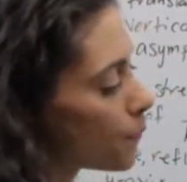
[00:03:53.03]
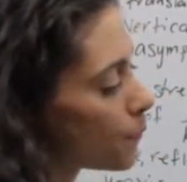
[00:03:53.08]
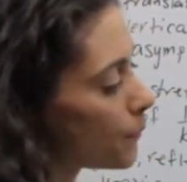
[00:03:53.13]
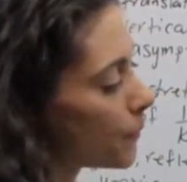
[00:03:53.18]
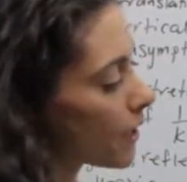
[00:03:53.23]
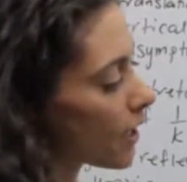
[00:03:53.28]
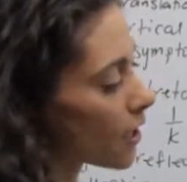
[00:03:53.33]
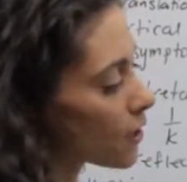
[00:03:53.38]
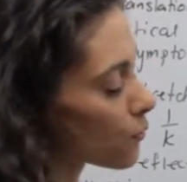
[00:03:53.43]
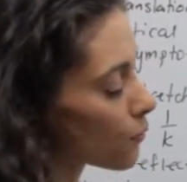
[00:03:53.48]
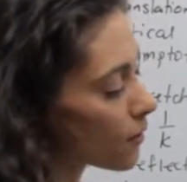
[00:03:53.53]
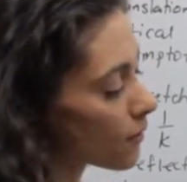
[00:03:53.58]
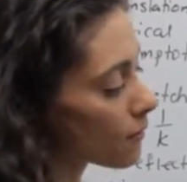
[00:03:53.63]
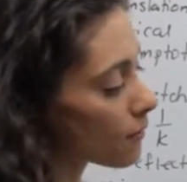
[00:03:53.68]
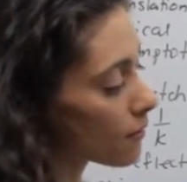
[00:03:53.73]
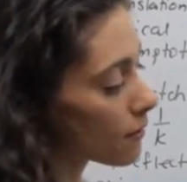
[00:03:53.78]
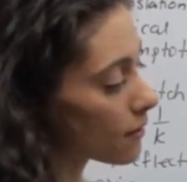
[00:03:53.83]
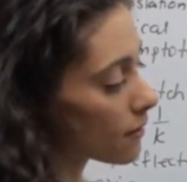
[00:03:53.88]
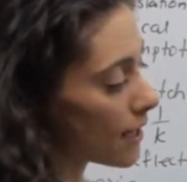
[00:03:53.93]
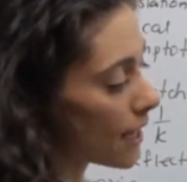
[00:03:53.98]
Because we're
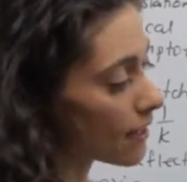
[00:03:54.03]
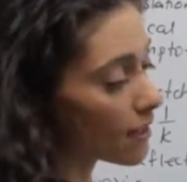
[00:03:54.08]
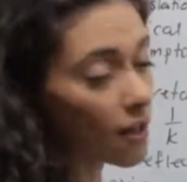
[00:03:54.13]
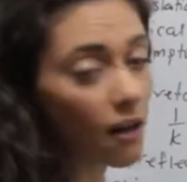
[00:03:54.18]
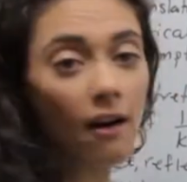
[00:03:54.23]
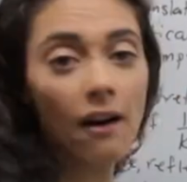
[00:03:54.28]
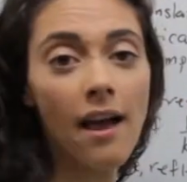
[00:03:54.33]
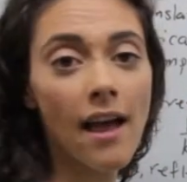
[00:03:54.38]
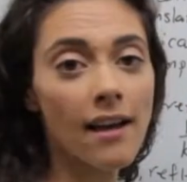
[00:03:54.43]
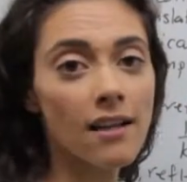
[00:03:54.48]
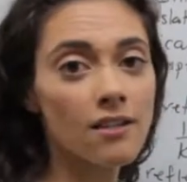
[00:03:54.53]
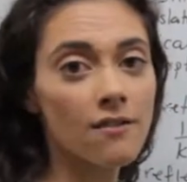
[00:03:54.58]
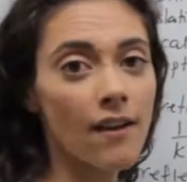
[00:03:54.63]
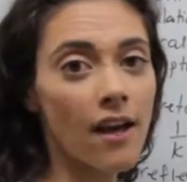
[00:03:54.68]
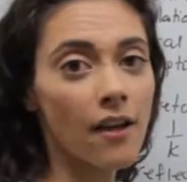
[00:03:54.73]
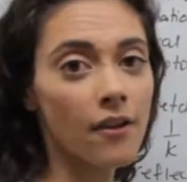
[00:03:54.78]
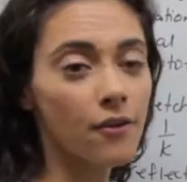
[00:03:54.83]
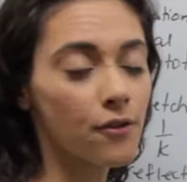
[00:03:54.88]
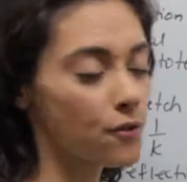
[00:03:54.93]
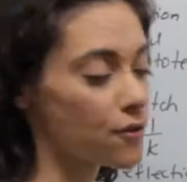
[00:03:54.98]
taking our x
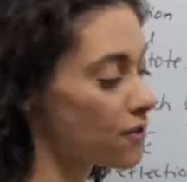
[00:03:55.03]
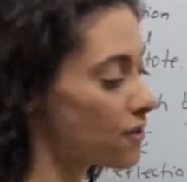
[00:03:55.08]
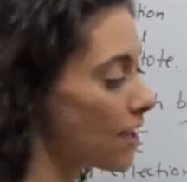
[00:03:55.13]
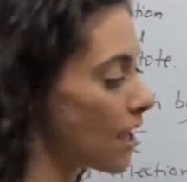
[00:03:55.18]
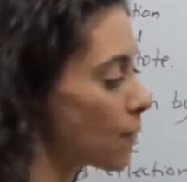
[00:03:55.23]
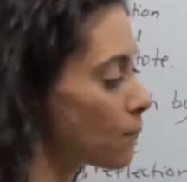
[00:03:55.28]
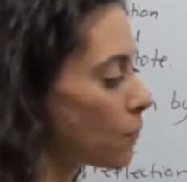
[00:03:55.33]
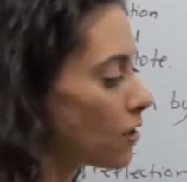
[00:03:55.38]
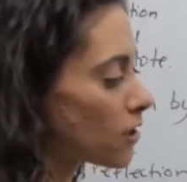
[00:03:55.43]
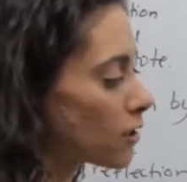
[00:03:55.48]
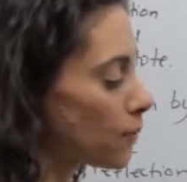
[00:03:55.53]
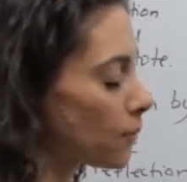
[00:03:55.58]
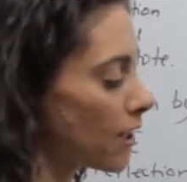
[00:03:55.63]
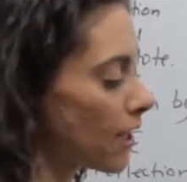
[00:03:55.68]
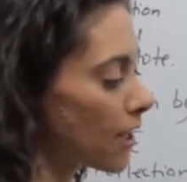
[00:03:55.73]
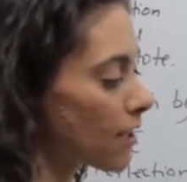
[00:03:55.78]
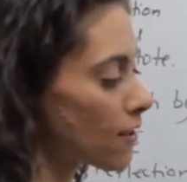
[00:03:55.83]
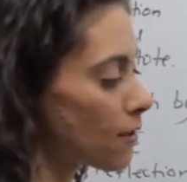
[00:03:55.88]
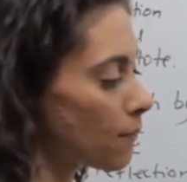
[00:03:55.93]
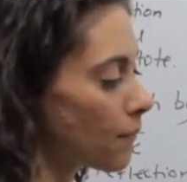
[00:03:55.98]
values and
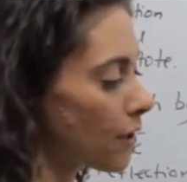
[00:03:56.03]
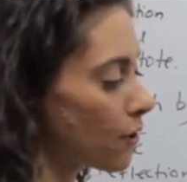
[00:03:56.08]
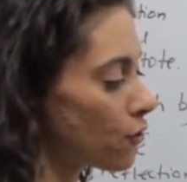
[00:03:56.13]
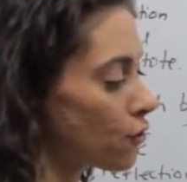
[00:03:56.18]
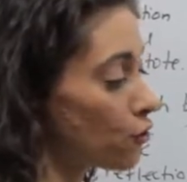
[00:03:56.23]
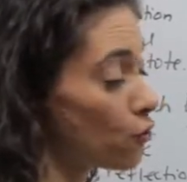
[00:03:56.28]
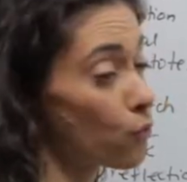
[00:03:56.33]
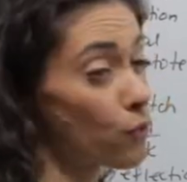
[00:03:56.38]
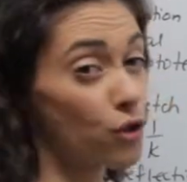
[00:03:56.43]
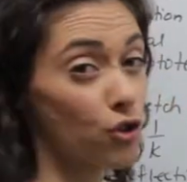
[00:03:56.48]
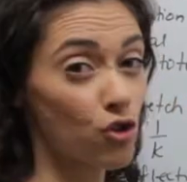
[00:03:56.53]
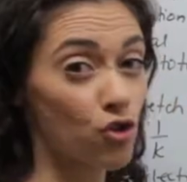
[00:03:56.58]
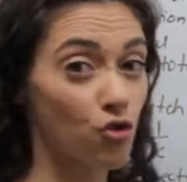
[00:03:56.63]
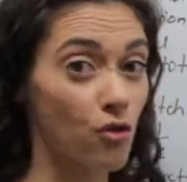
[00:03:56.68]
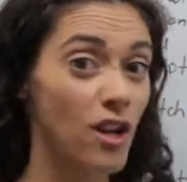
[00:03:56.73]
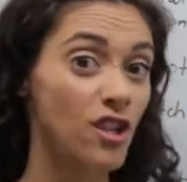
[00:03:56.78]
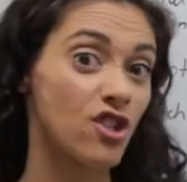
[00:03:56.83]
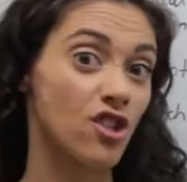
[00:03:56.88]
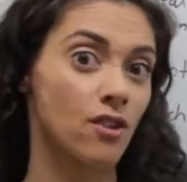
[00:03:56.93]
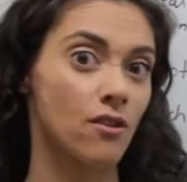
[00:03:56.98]
multiplying them by 2, we're
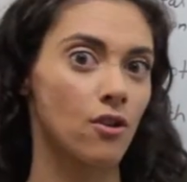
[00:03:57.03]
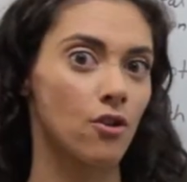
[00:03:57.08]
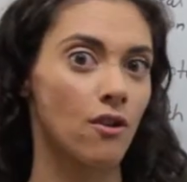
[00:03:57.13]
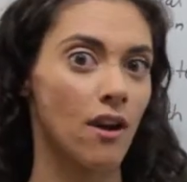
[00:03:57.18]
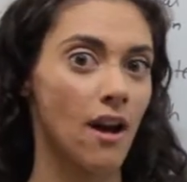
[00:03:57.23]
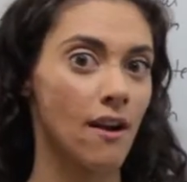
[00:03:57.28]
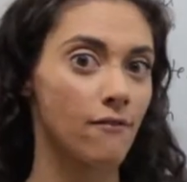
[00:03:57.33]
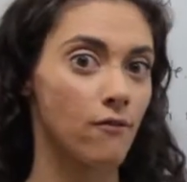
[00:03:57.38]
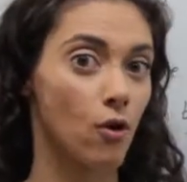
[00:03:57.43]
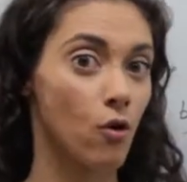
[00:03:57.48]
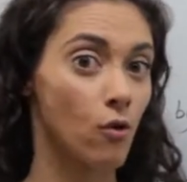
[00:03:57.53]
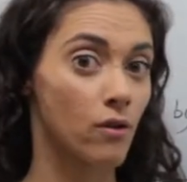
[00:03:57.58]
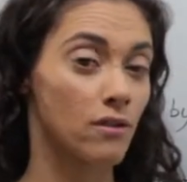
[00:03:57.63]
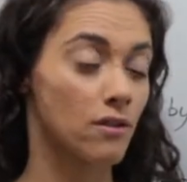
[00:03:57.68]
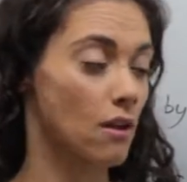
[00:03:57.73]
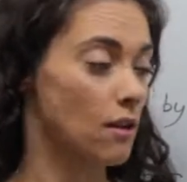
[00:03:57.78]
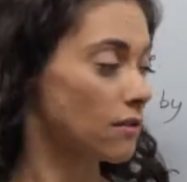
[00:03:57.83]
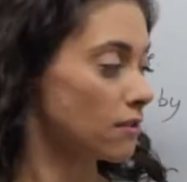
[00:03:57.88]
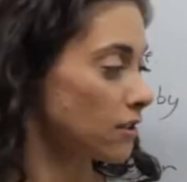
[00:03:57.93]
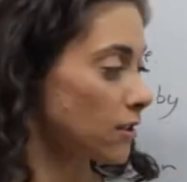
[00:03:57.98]
stretching the graph
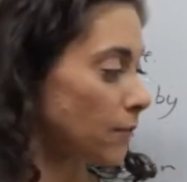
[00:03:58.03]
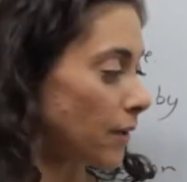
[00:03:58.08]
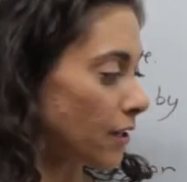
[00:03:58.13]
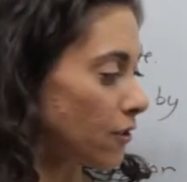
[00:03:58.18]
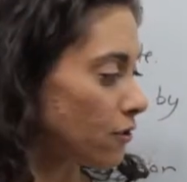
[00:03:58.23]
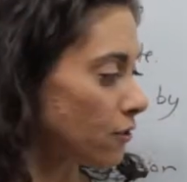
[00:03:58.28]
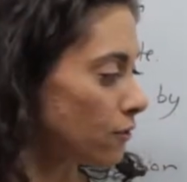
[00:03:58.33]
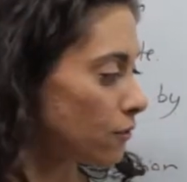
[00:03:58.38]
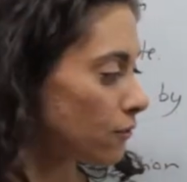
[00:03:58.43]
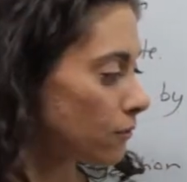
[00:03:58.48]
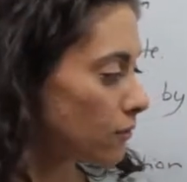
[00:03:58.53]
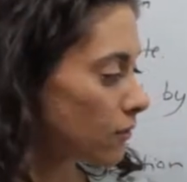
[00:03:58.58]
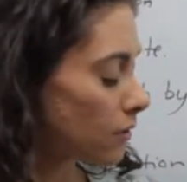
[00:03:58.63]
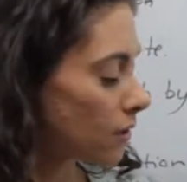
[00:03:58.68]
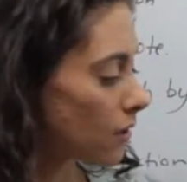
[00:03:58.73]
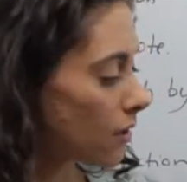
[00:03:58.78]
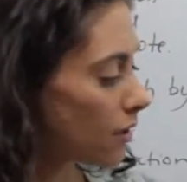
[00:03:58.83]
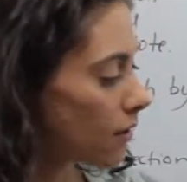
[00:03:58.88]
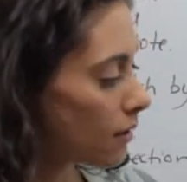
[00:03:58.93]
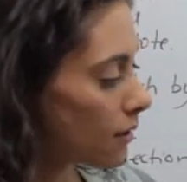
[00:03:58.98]
horizontally by 2,
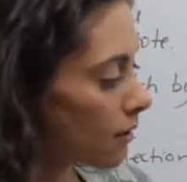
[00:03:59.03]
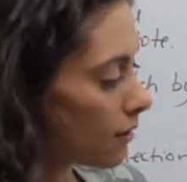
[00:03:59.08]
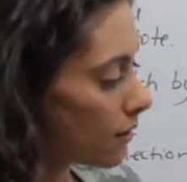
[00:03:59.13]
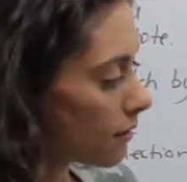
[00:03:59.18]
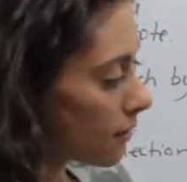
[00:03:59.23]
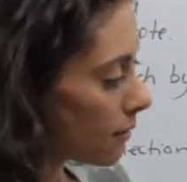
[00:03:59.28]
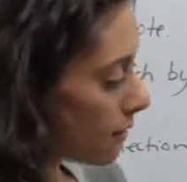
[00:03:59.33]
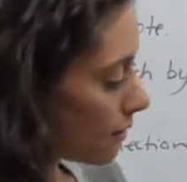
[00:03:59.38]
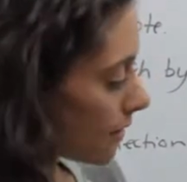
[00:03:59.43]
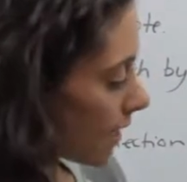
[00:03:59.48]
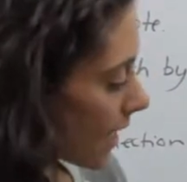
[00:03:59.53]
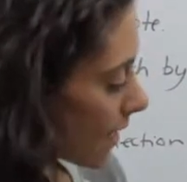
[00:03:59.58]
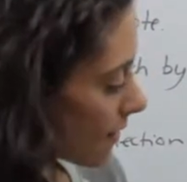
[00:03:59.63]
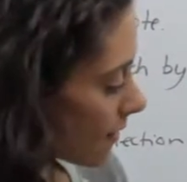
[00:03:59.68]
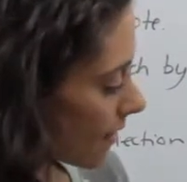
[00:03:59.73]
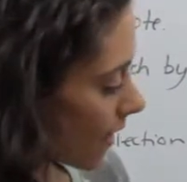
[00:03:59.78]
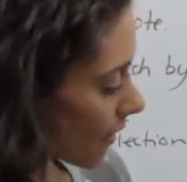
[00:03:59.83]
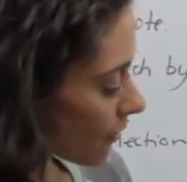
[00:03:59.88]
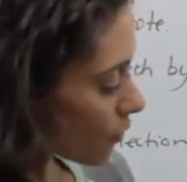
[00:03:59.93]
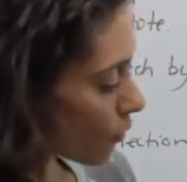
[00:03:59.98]
take
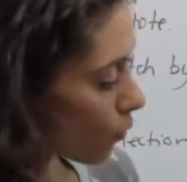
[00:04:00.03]
the x